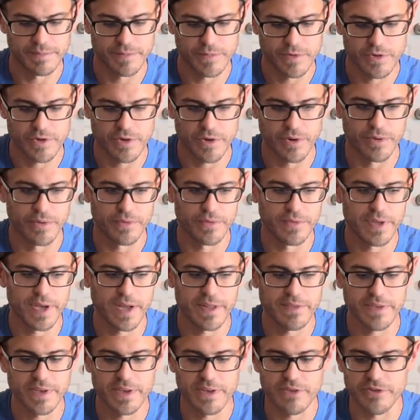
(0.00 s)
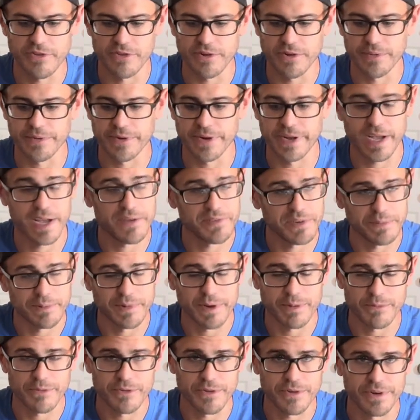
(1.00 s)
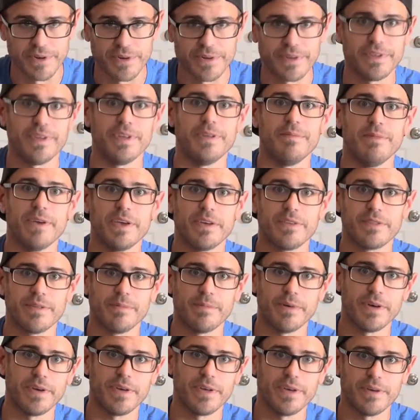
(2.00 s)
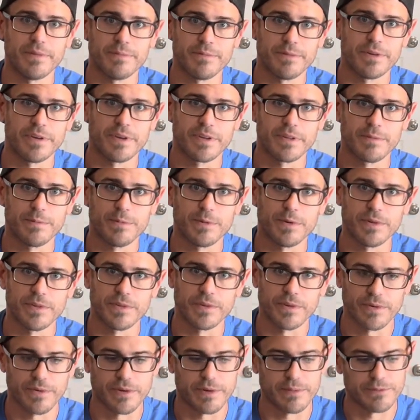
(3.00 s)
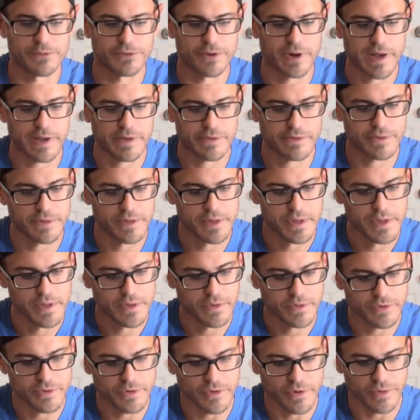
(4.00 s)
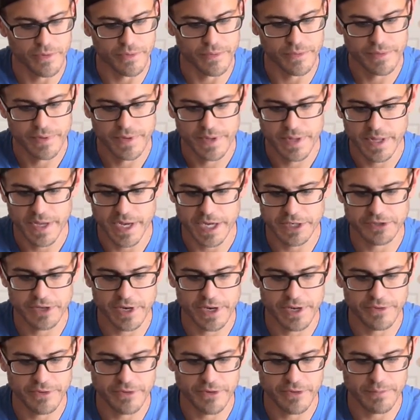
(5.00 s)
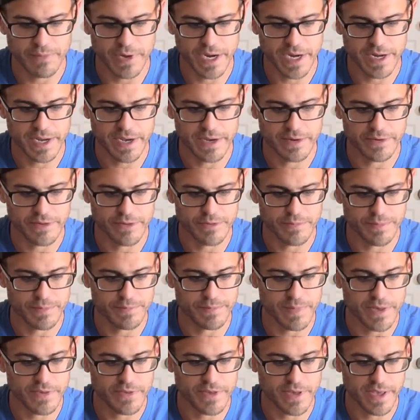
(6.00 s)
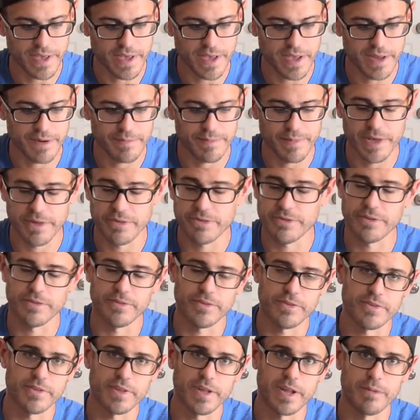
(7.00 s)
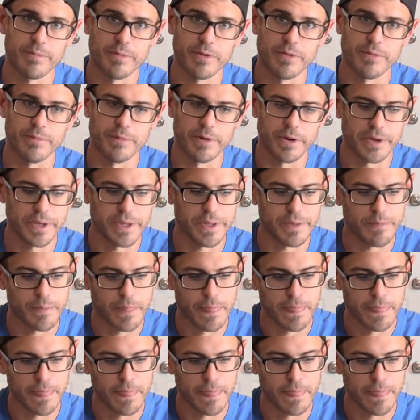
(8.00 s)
So the idea is you don't want to have any bump steer. It makes the buggy unpredictable on low grip tracks. So I try to tune mine out as best I can based on the setup of the buggy.